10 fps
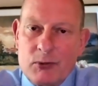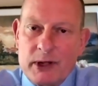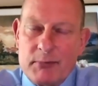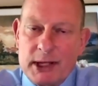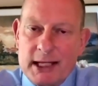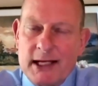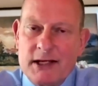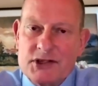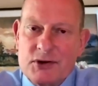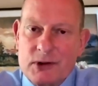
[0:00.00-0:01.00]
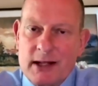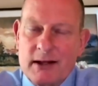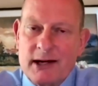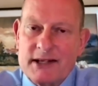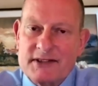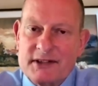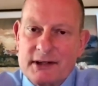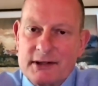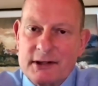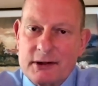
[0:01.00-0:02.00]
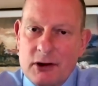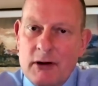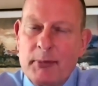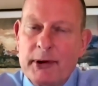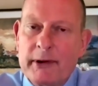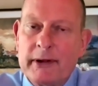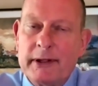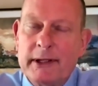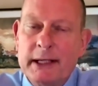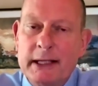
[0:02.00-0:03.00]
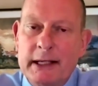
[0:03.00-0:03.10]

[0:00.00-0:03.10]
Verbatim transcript: we're beginning to realize that the copper